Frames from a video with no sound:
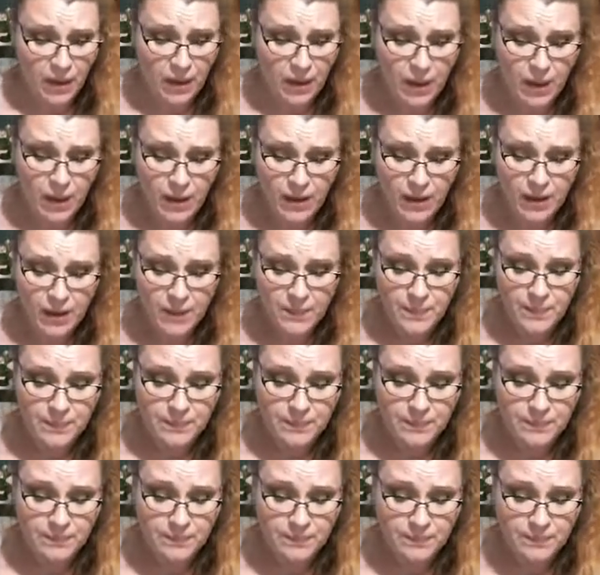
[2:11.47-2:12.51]
Um,
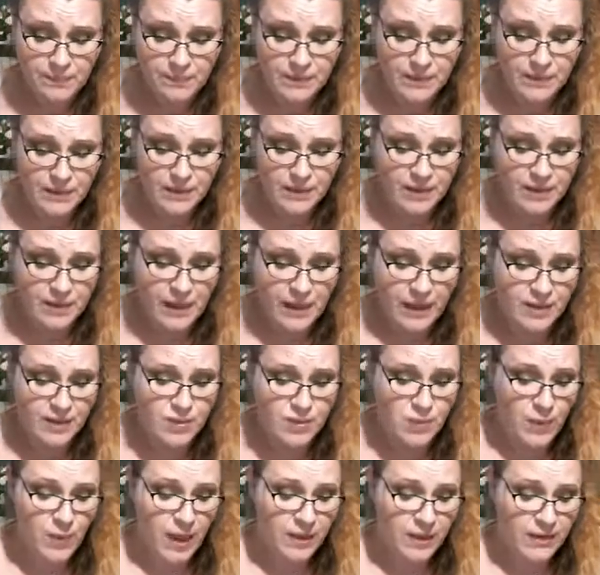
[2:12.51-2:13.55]
in
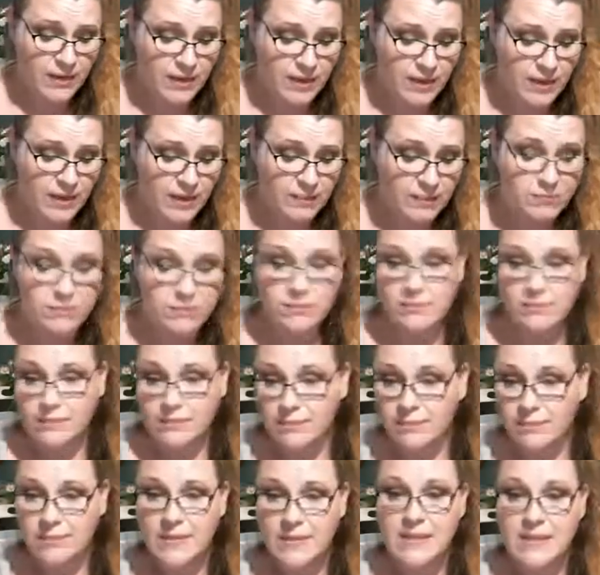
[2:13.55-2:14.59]
actuality,
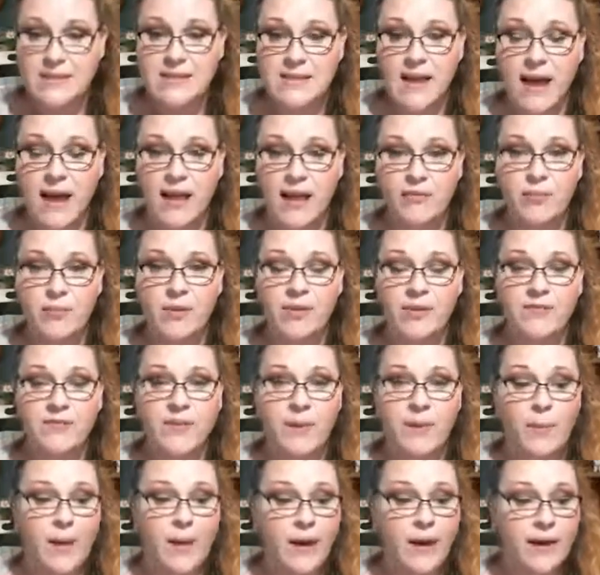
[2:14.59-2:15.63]
he's a half-blood
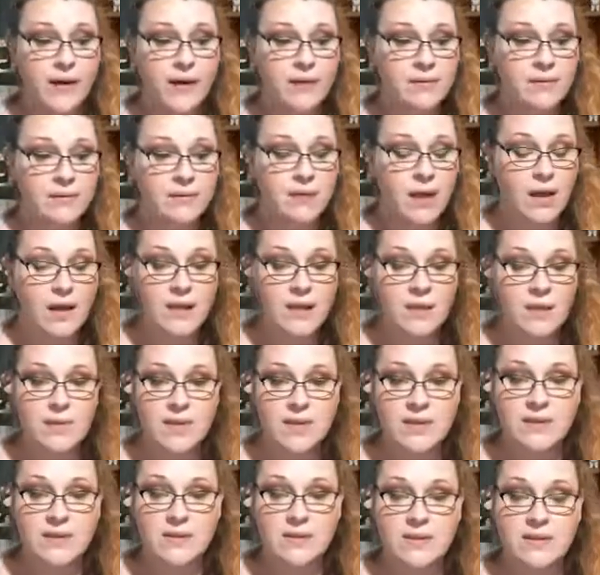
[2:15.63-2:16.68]
vampire.
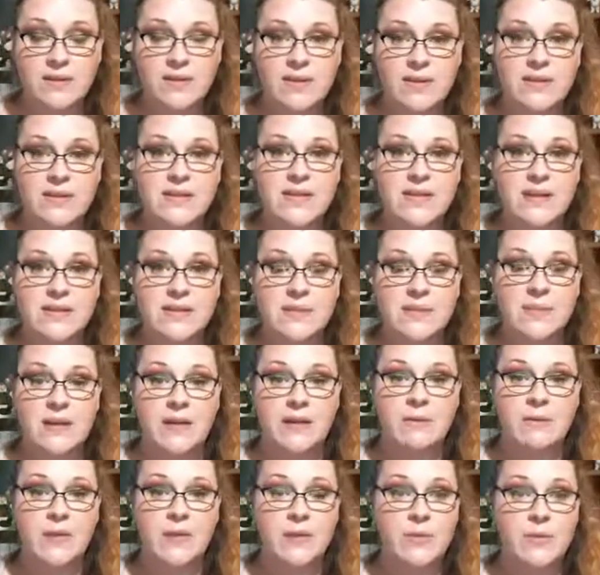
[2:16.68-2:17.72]
That's one of the things I explain
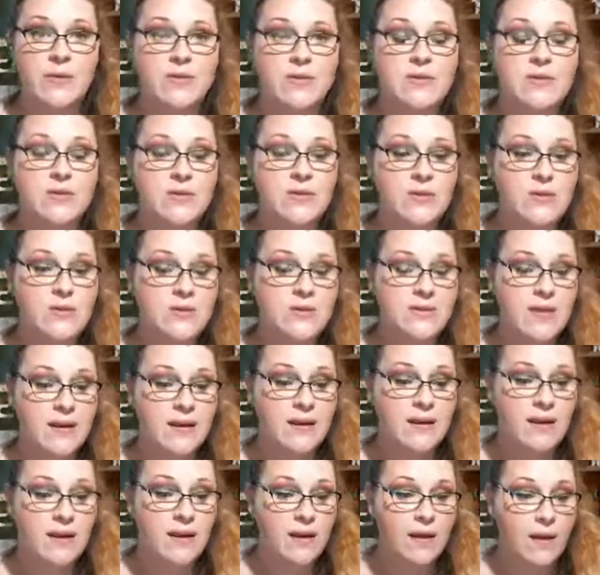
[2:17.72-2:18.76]
in my books too, is that
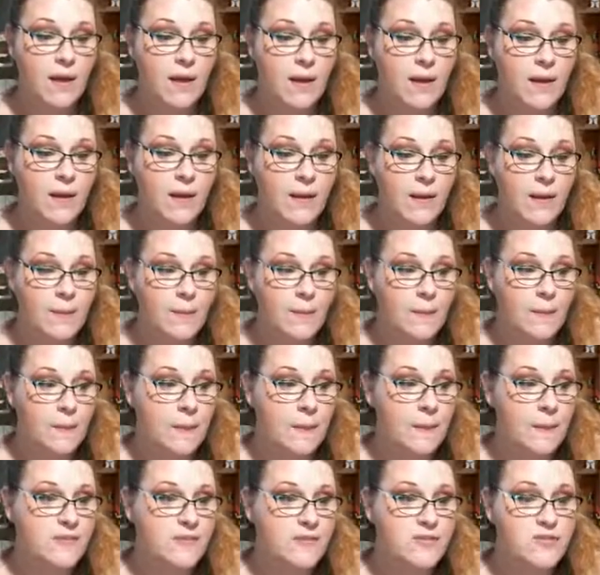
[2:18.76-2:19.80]

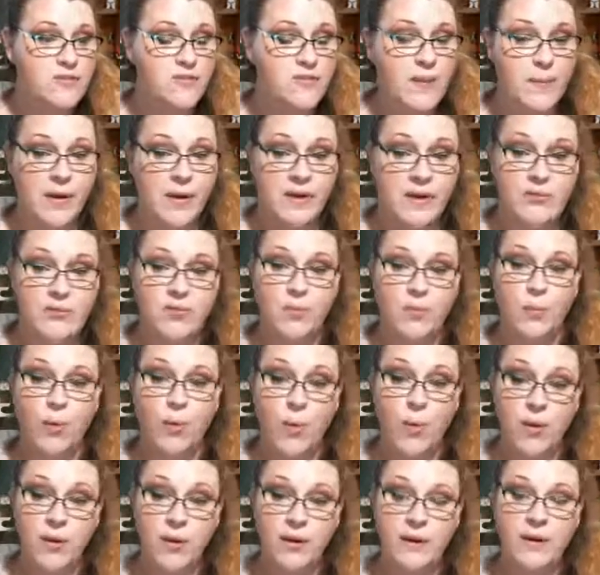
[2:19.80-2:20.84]
since vampires are
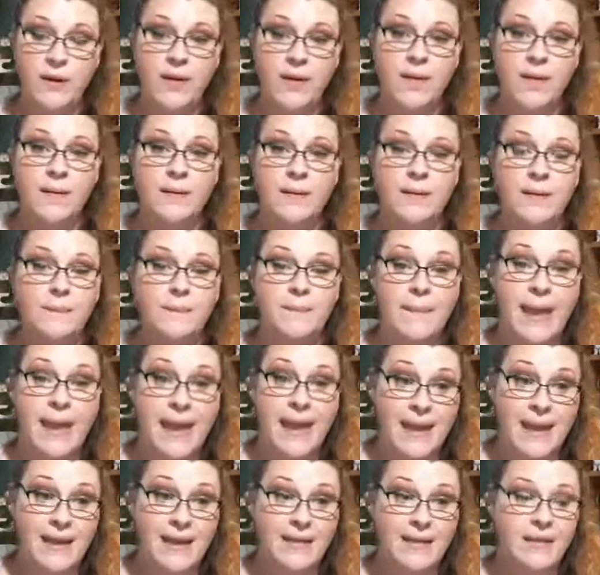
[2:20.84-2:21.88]
born and not
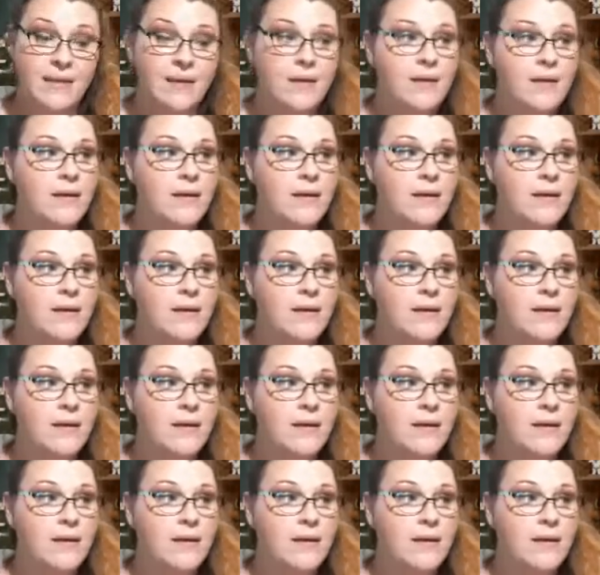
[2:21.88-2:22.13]
made,